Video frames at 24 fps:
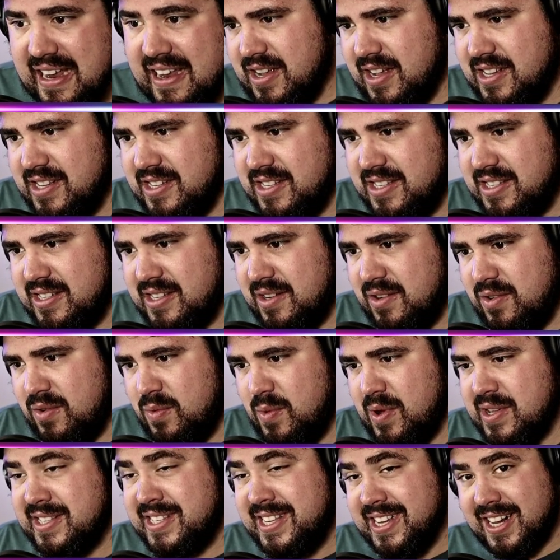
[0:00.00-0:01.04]
Because
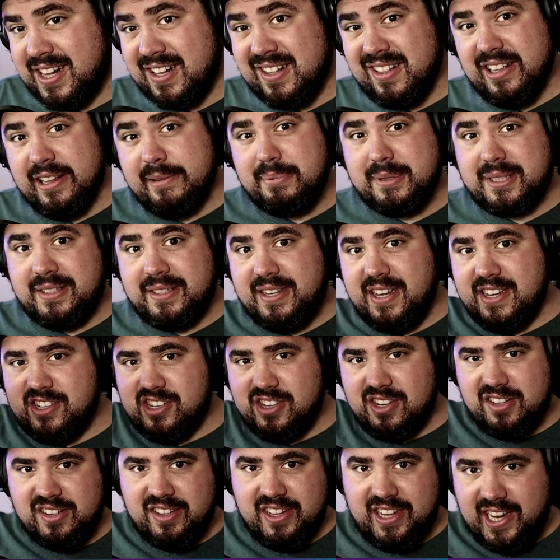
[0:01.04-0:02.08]
once it clips
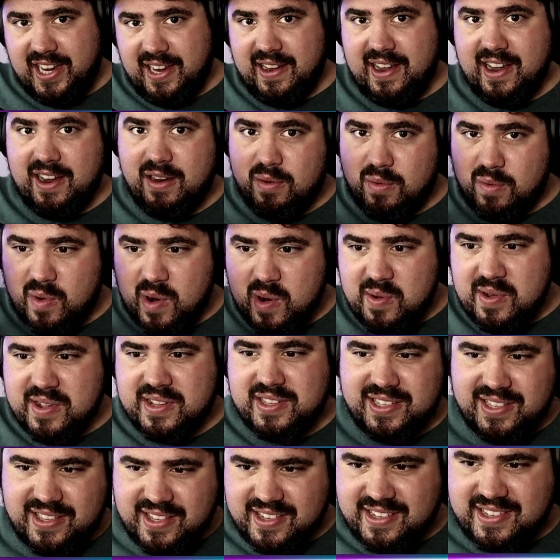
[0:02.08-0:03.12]
digitally, it
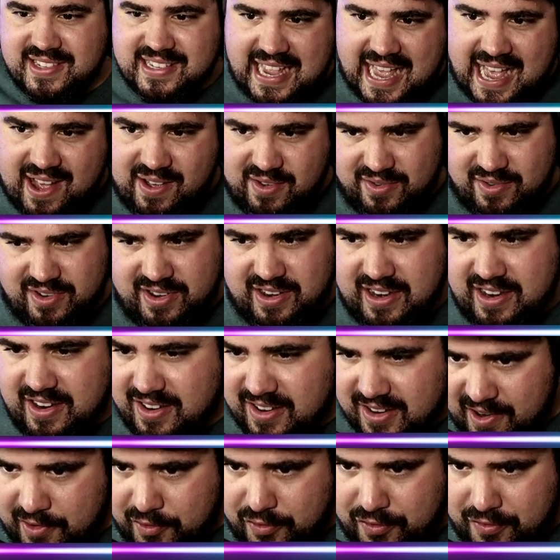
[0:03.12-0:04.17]
ruins the sound
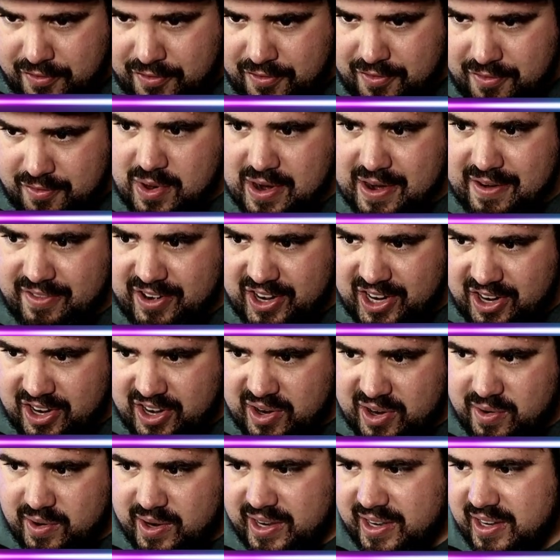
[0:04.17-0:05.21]
of whatever you're
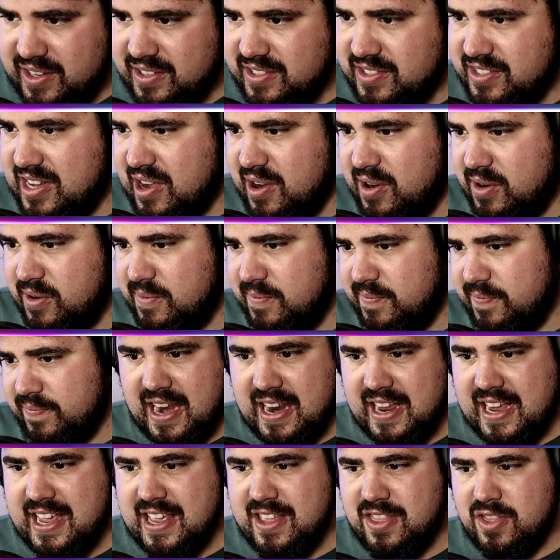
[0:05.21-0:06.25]
doing. So
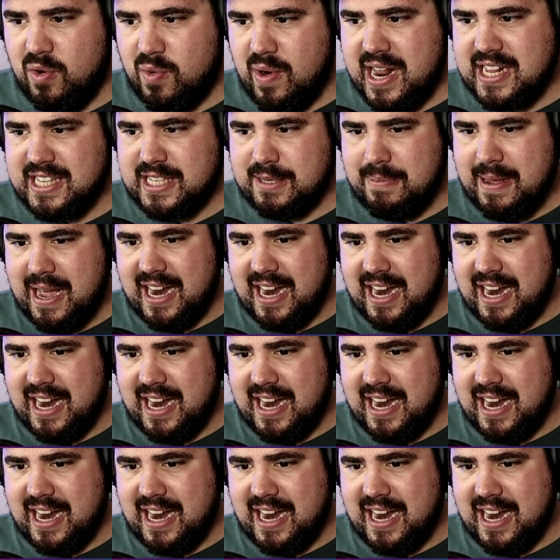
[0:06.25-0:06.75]
getting it in the right